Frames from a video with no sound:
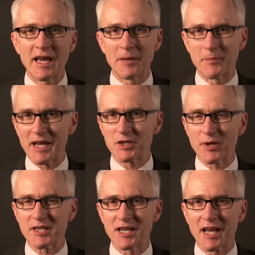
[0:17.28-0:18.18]
In May
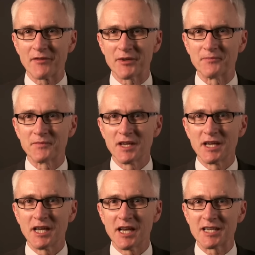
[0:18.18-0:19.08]
2011,
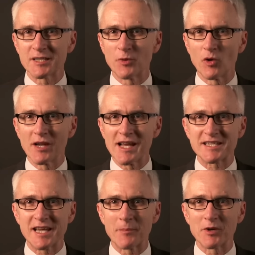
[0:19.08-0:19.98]
Interpol
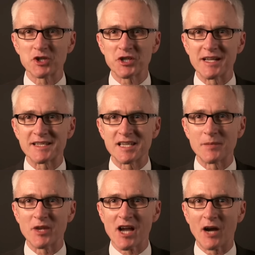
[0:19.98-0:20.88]
established its
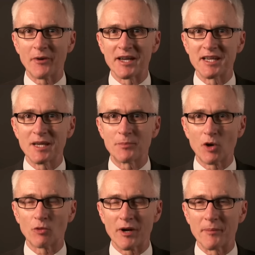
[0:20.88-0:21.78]
CBRNE
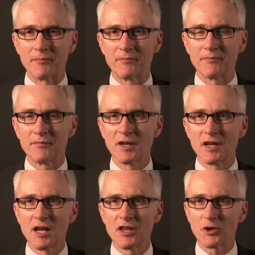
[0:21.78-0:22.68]
program.
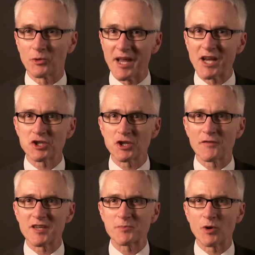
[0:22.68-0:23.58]
The creation of
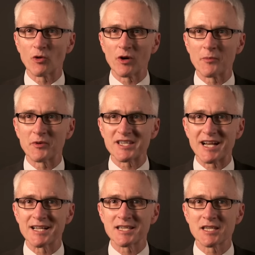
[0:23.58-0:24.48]
this program
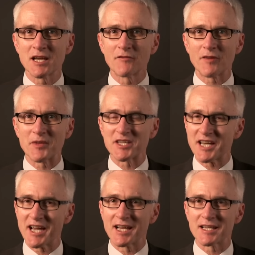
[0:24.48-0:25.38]
results from the
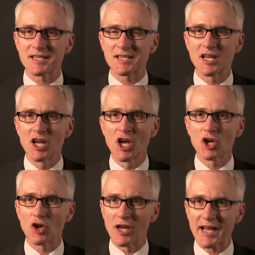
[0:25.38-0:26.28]
tireless
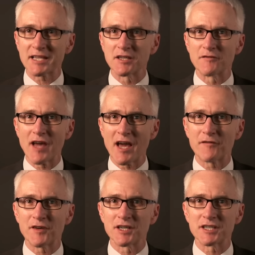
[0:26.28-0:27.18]
collective
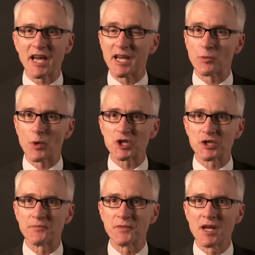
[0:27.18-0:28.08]
effort and
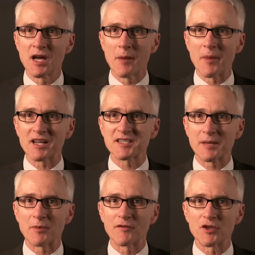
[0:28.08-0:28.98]
vision among
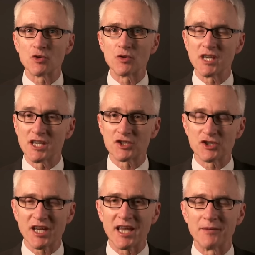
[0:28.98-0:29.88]
some of you here
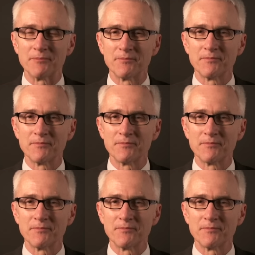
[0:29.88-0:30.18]
today.